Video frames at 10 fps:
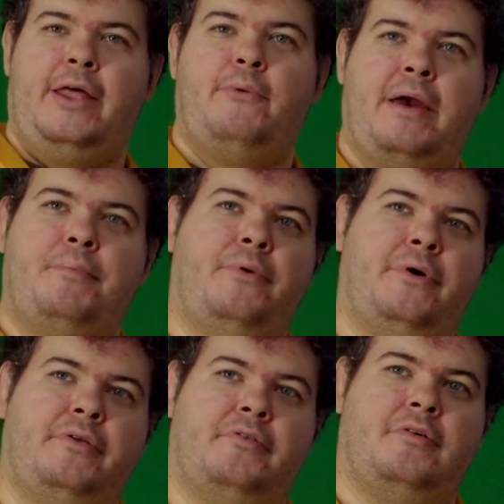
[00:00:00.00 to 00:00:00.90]
the
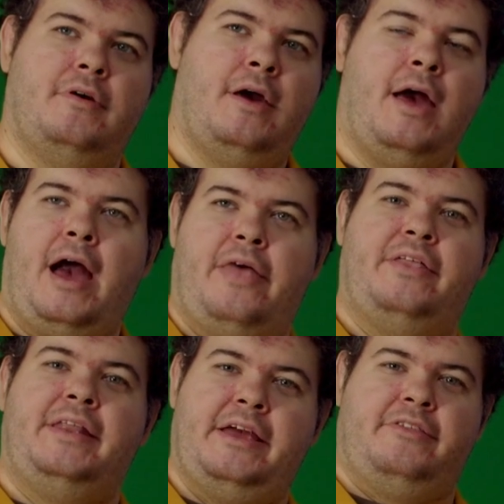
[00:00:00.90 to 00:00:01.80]
script brain, the script we
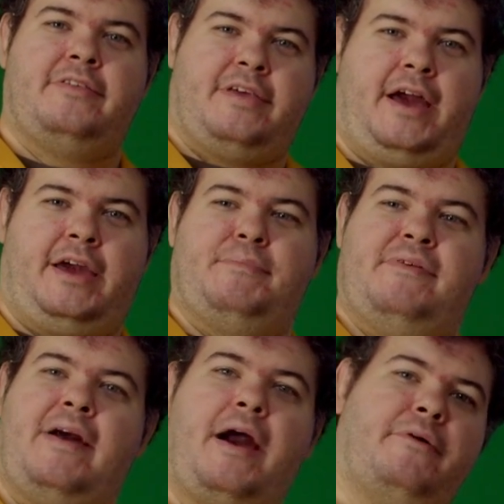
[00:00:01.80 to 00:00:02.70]
just wrote,
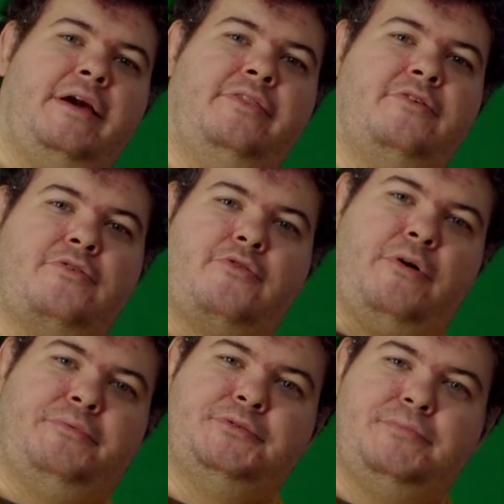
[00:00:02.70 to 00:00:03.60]
just so you
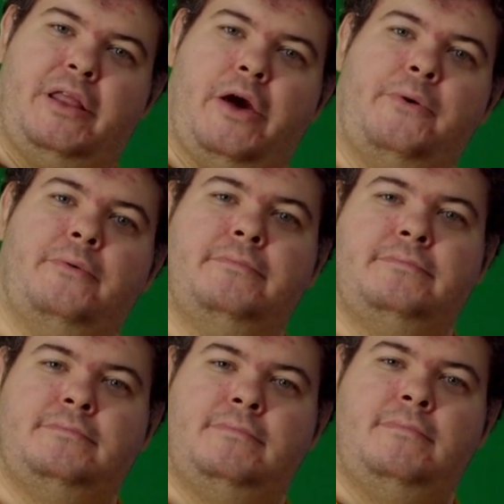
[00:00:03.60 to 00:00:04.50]
can essentially
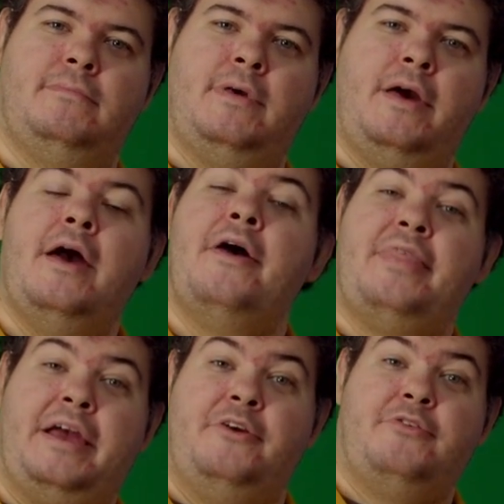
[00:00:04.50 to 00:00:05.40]
check and see if you've got
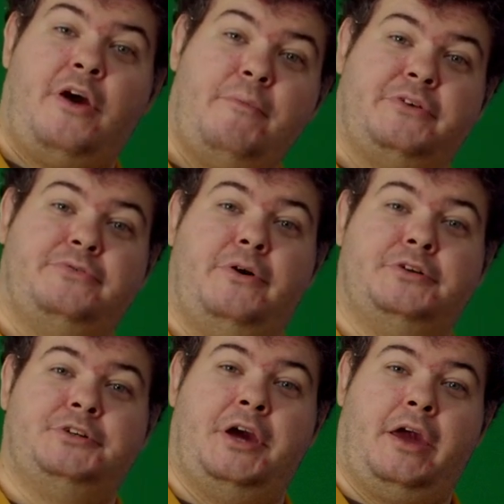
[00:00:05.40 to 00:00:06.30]
anything wrong,
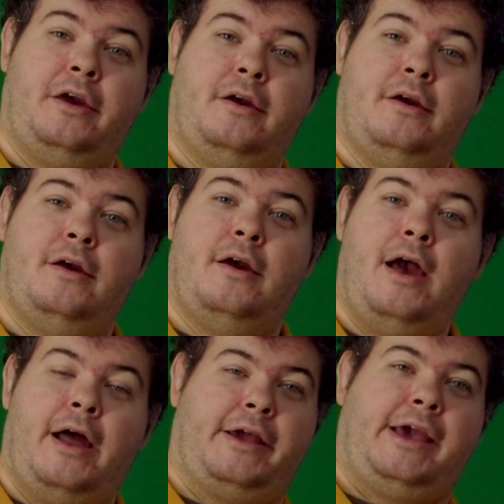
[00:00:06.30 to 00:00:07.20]
I'm going to make
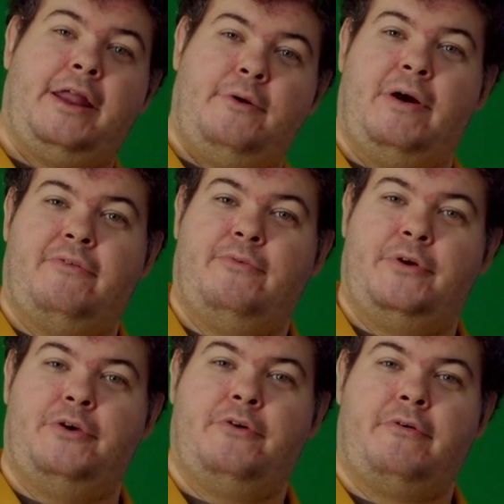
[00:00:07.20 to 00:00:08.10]
it available
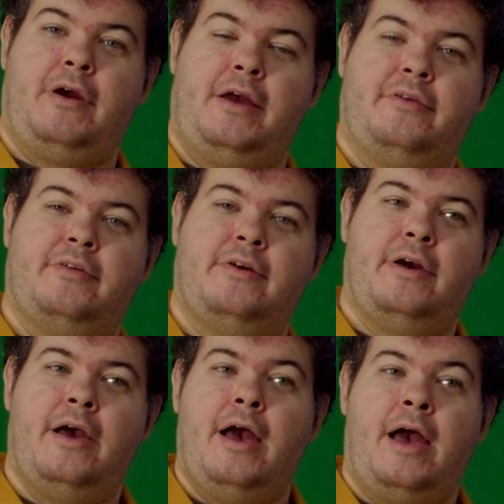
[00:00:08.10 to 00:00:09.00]
in my
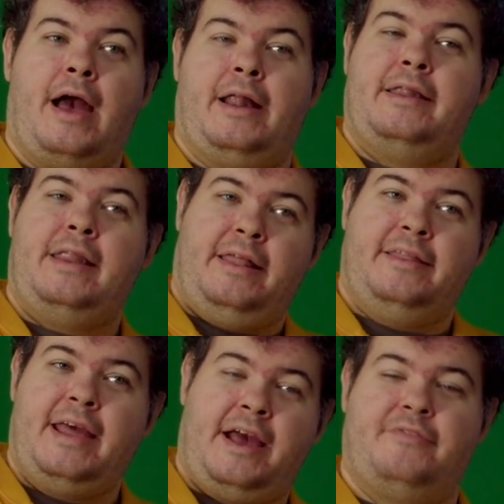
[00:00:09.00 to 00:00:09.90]

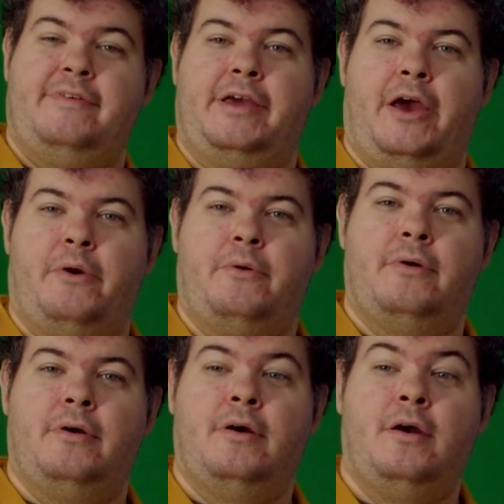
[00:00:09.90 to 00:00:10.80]
file area on
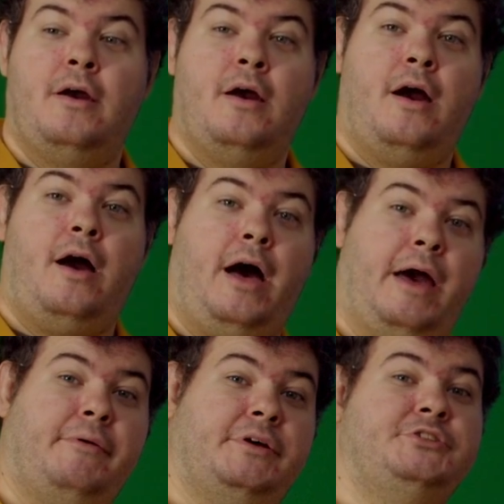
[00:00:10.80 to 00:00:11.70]
Halo Waypoint,
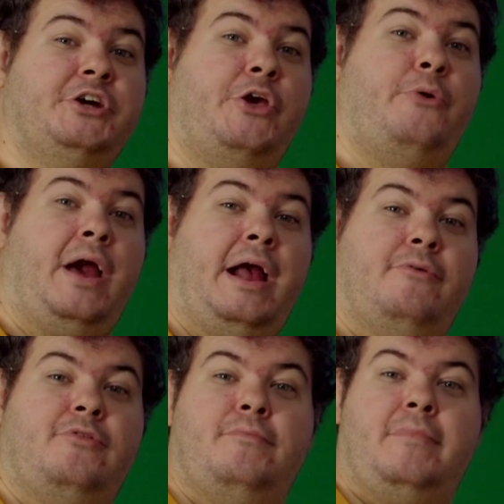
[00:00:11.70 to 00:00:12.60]
and the link to
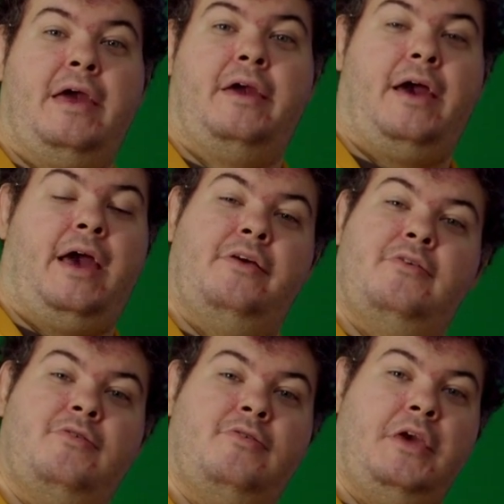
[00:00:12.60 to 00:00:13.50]
that can be found
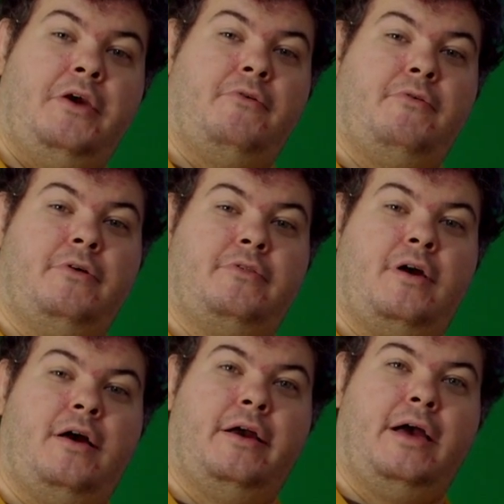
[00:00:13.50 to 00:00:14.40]
in the description below.